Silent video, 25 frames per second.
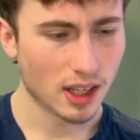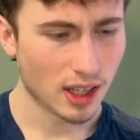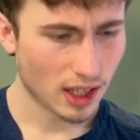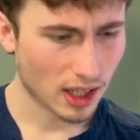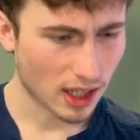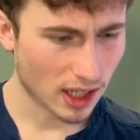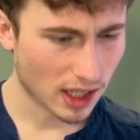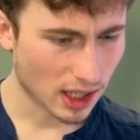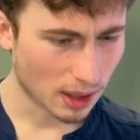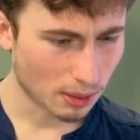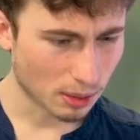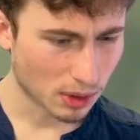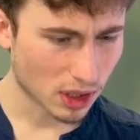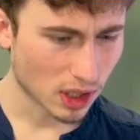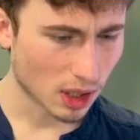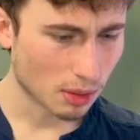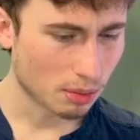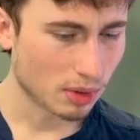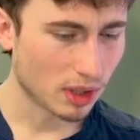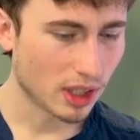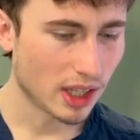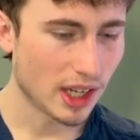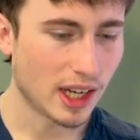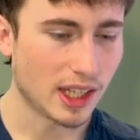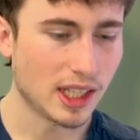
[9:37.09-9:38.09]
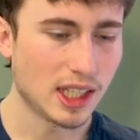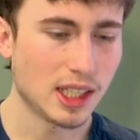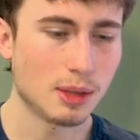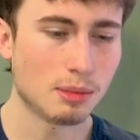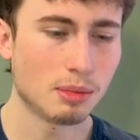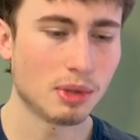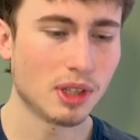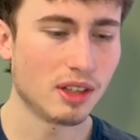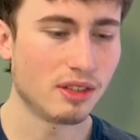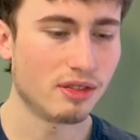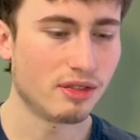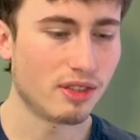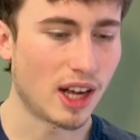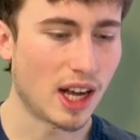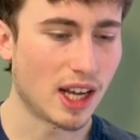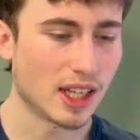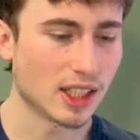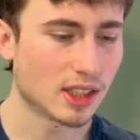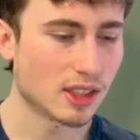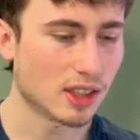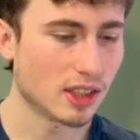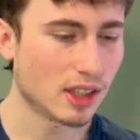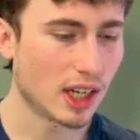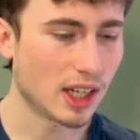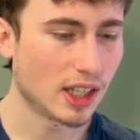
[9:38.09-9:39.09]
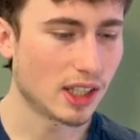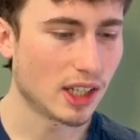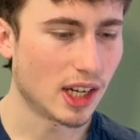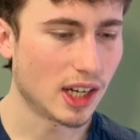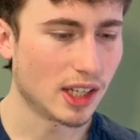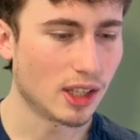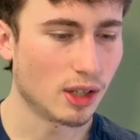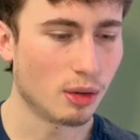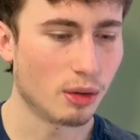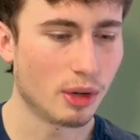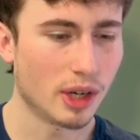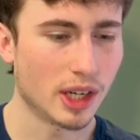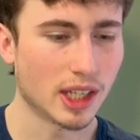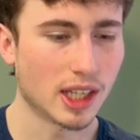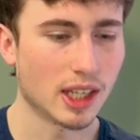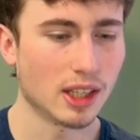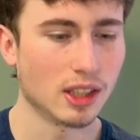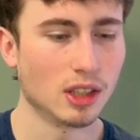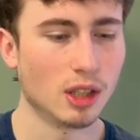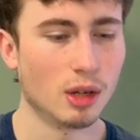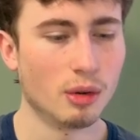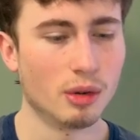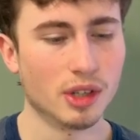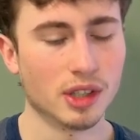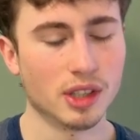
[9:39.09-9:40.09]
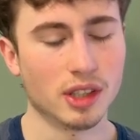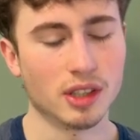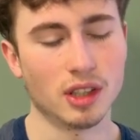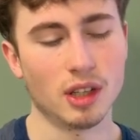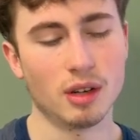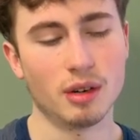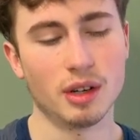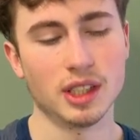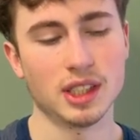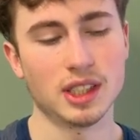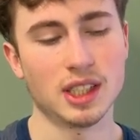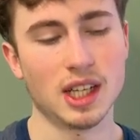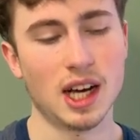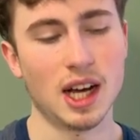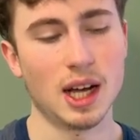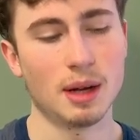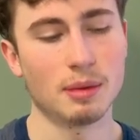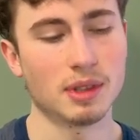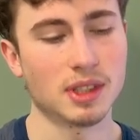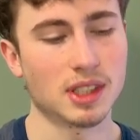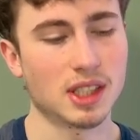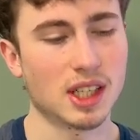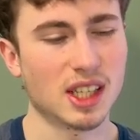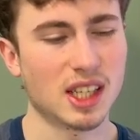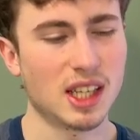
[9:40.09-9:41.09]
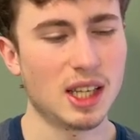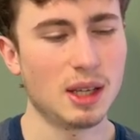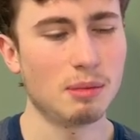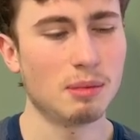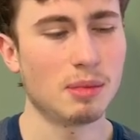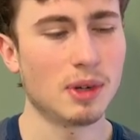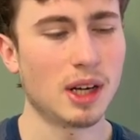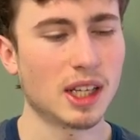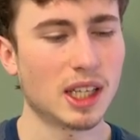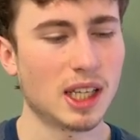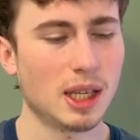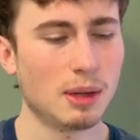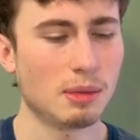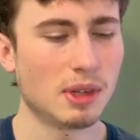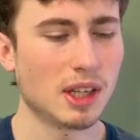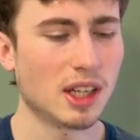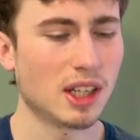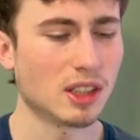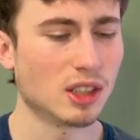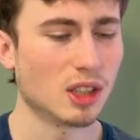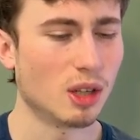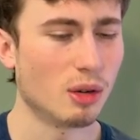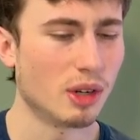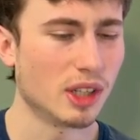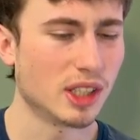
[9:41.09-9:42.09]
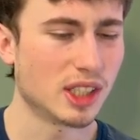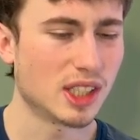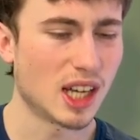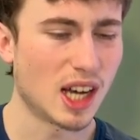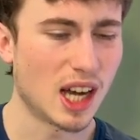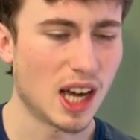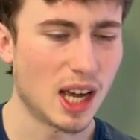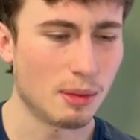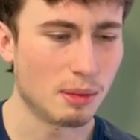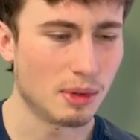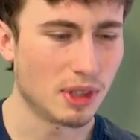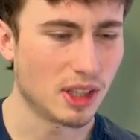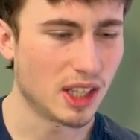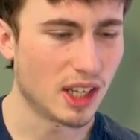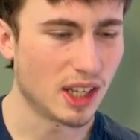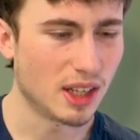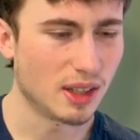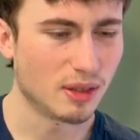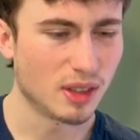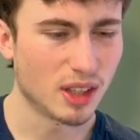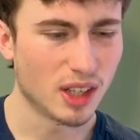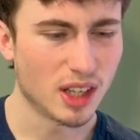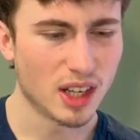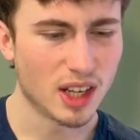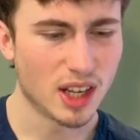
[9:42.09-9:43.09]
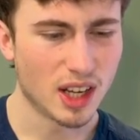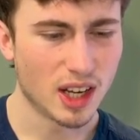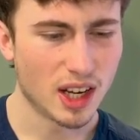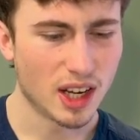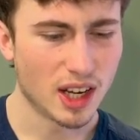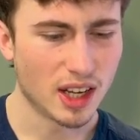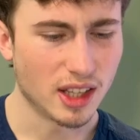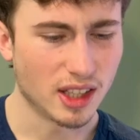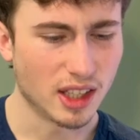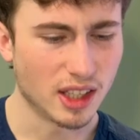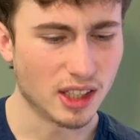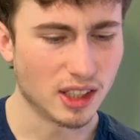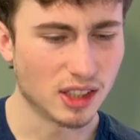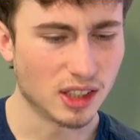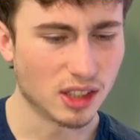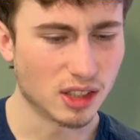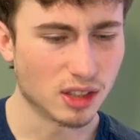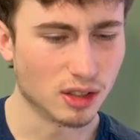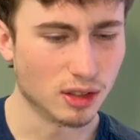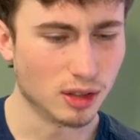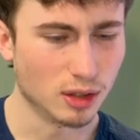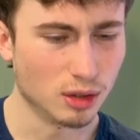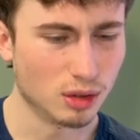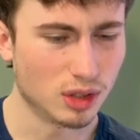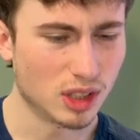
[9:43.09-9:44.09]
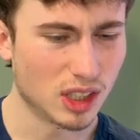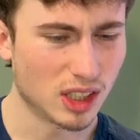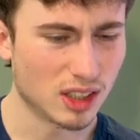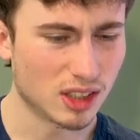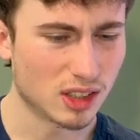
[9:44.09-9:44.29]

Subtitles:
And I'm just gonna play. I need to play faster. I don't want to get low on time, because I keep getting low on time and then just losing.